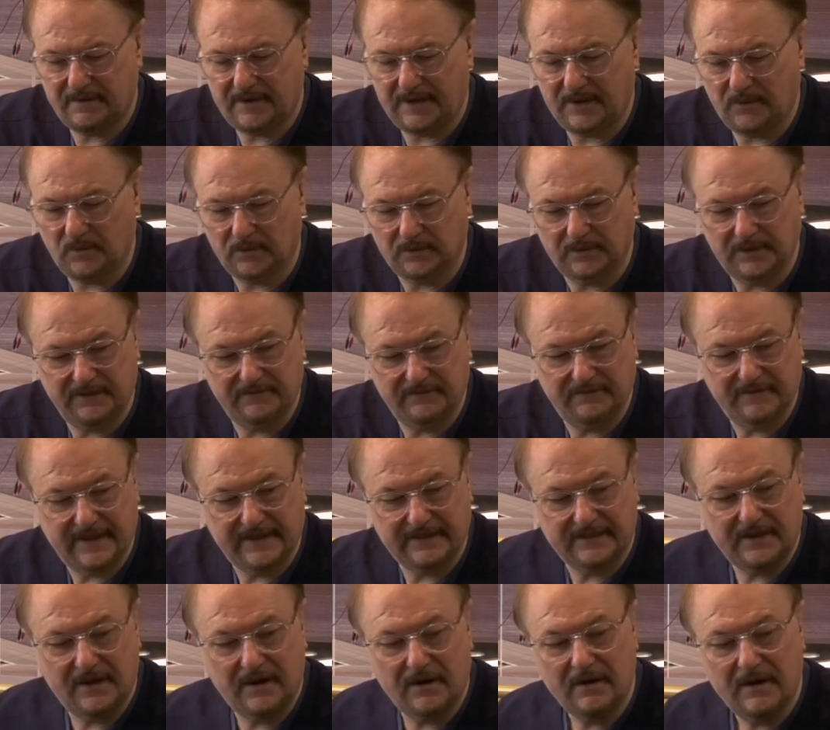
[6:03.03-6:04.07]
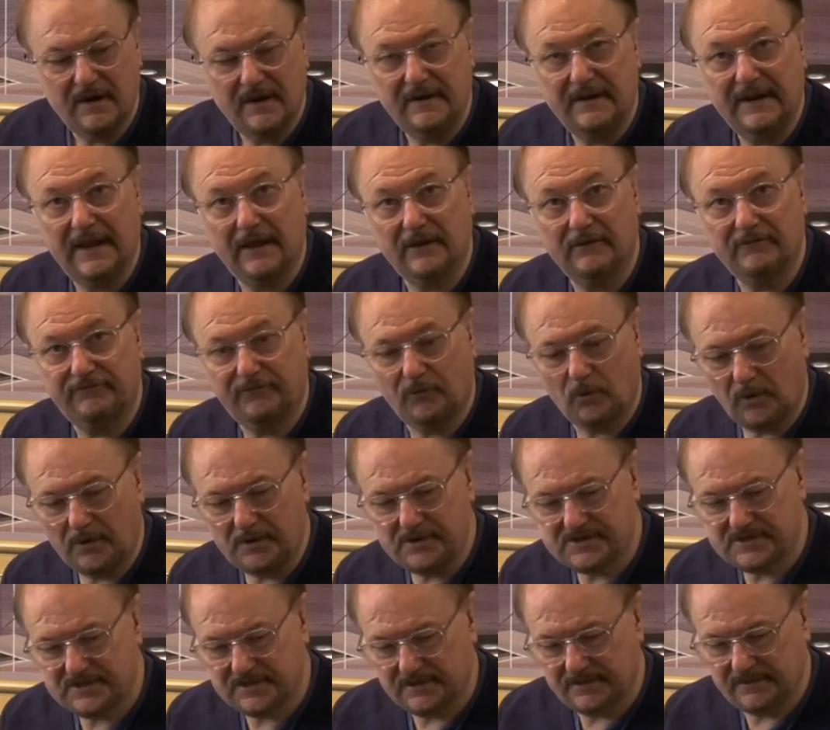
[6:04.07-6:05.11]
and we'll leave that there. Now the
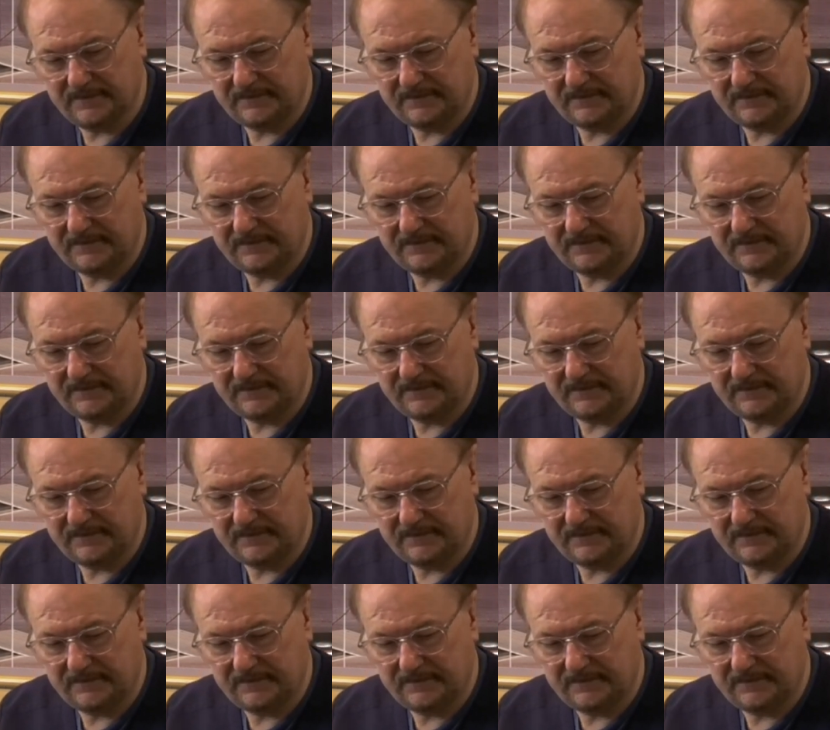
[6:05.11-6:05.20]
force,